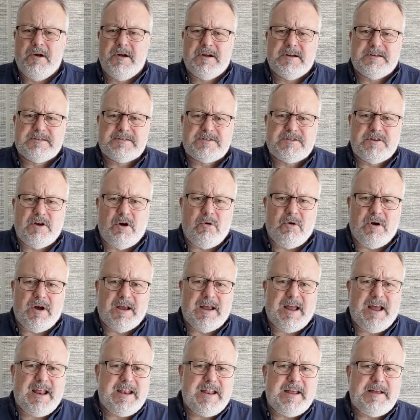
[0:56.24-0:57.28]
So a
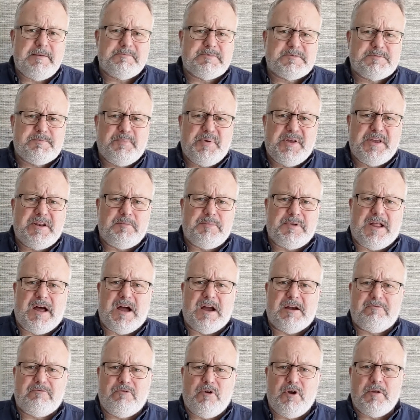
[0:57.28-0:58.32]
guy named Peter
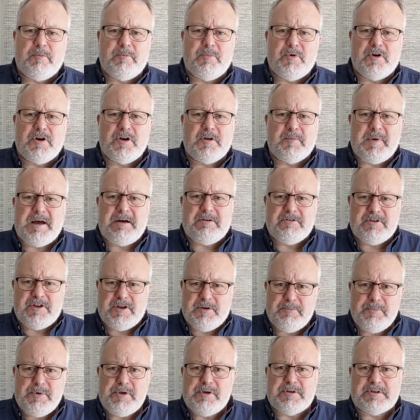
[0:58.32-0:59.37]
Block wrote a book about
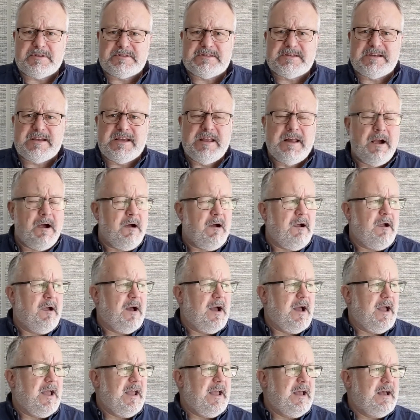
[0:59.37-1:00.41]
community,
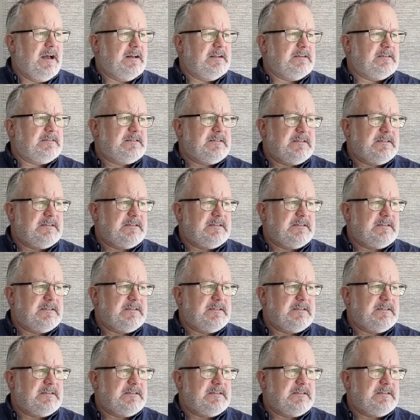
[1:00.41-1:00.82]
and